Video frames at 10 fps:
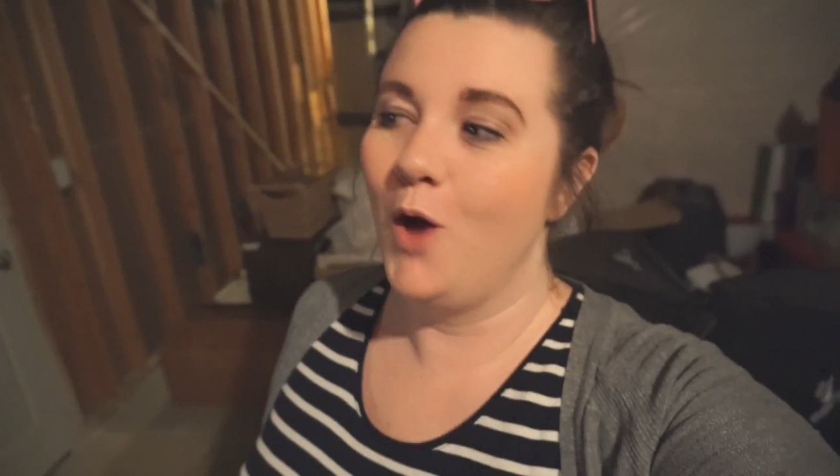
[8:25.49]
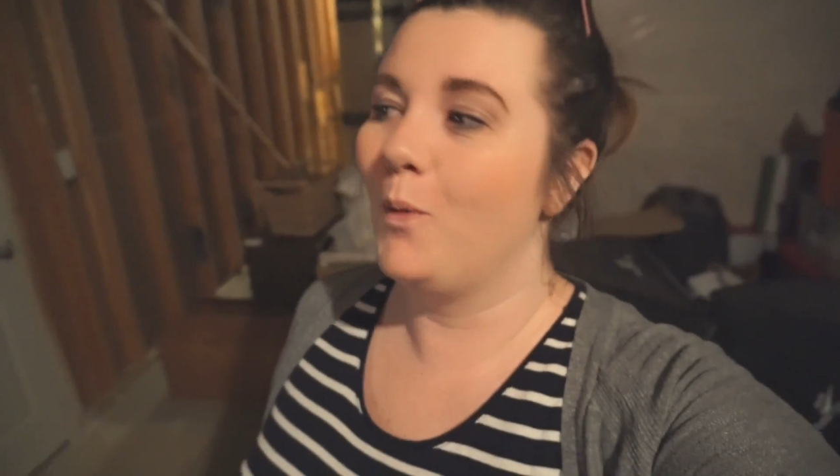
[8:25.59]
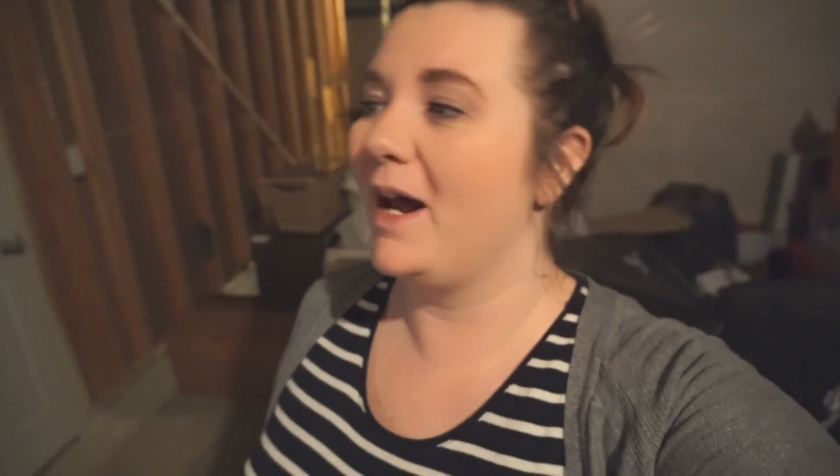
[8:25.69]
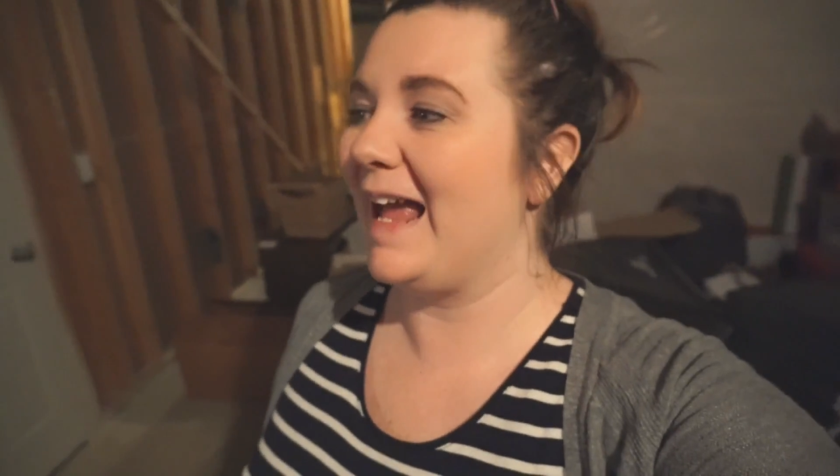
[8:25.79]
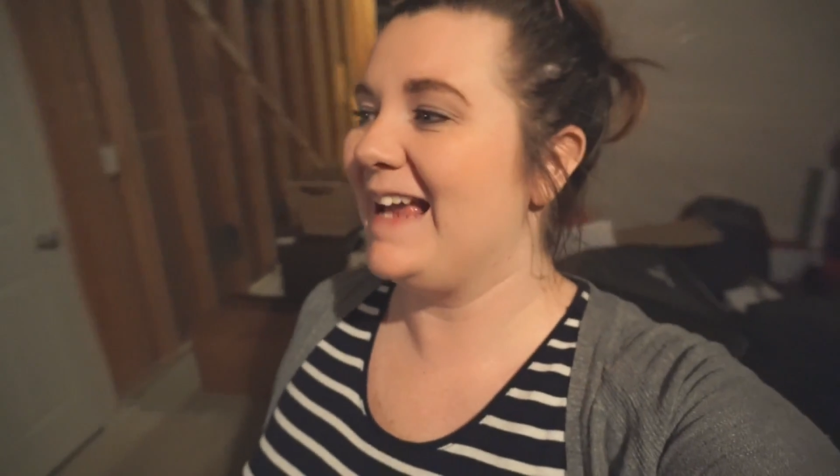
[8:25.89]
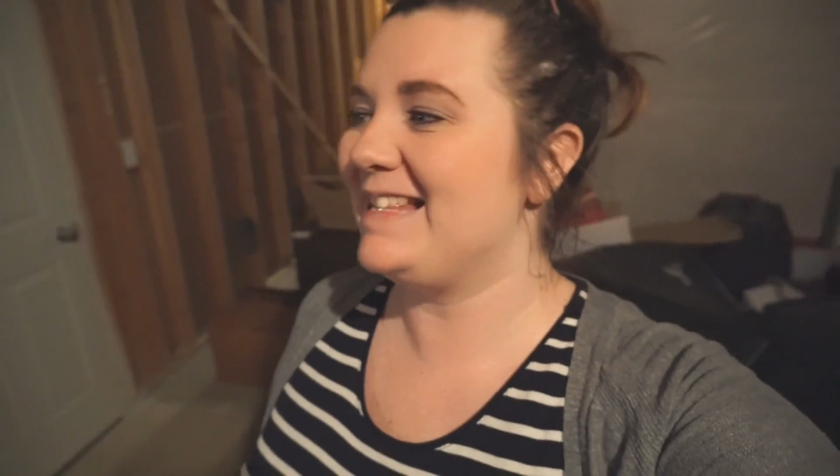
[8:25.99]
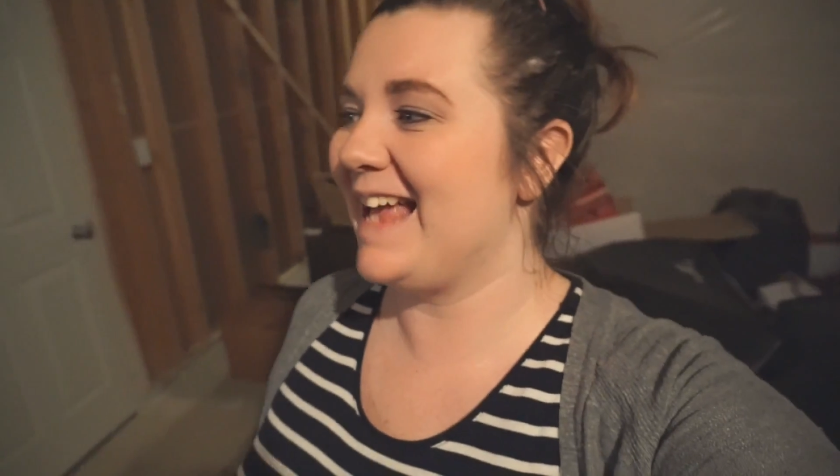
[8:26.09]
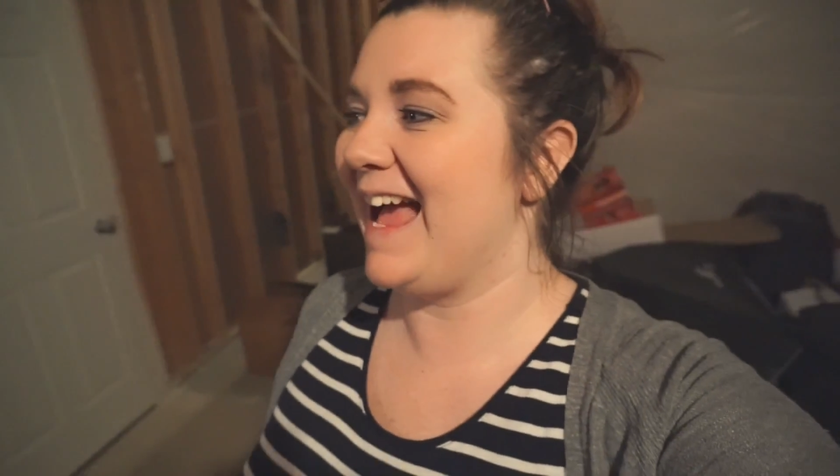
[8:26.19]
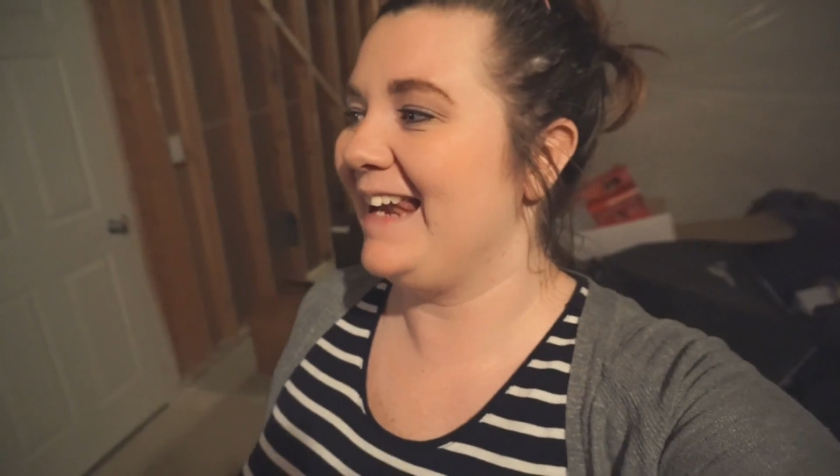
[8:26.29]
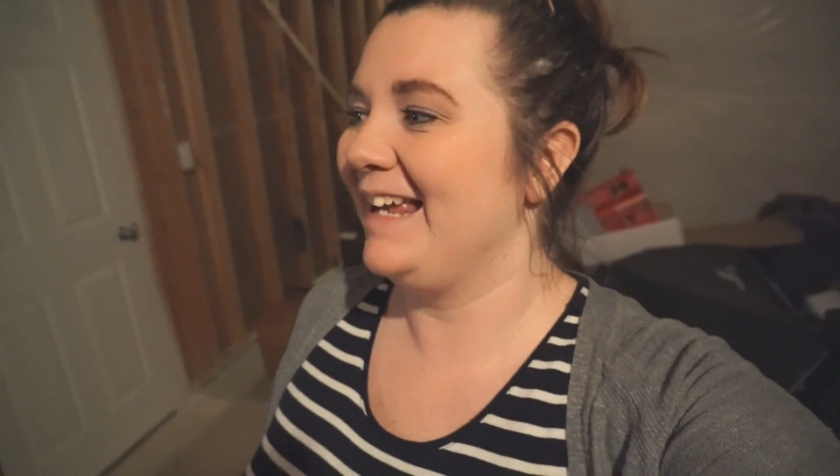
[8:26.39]
when I
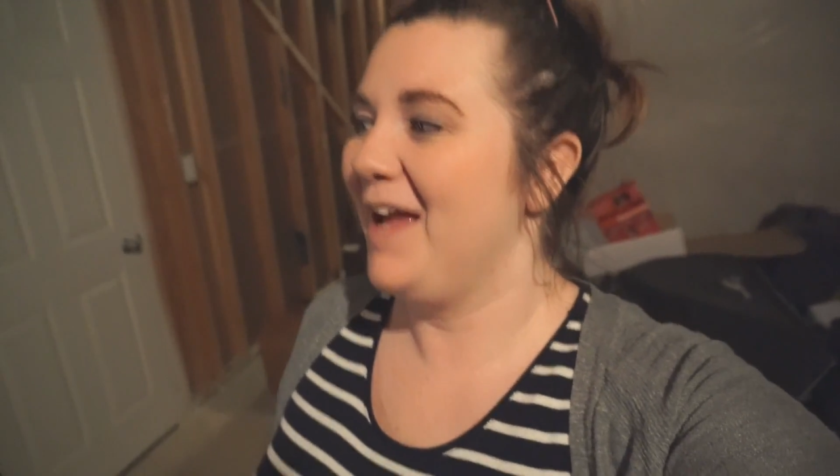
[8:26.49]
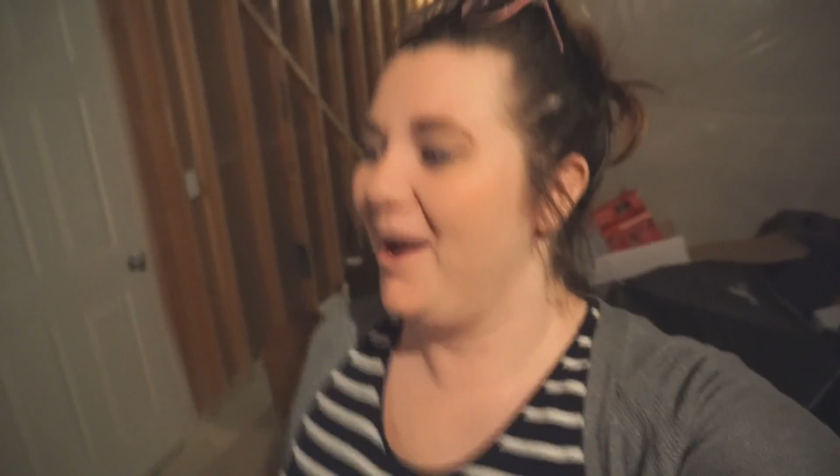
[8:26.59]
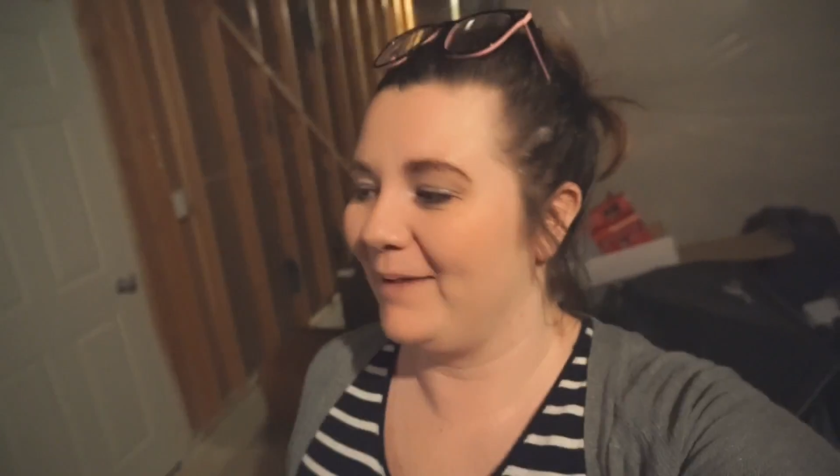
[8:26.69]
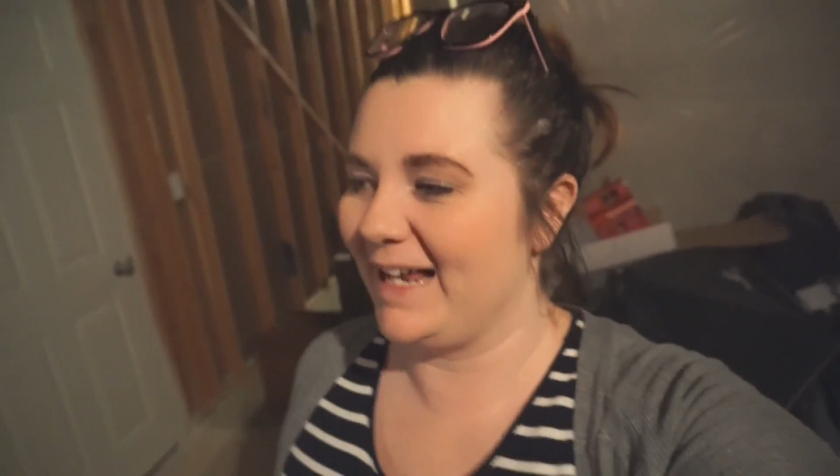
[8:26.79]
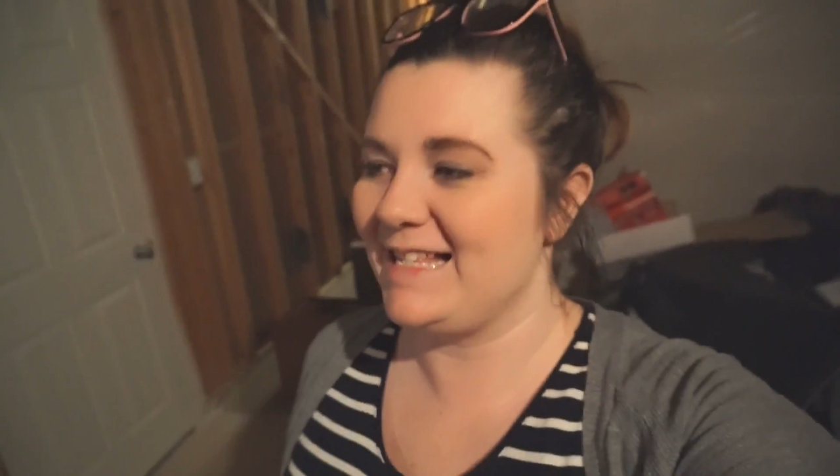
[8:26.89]
said when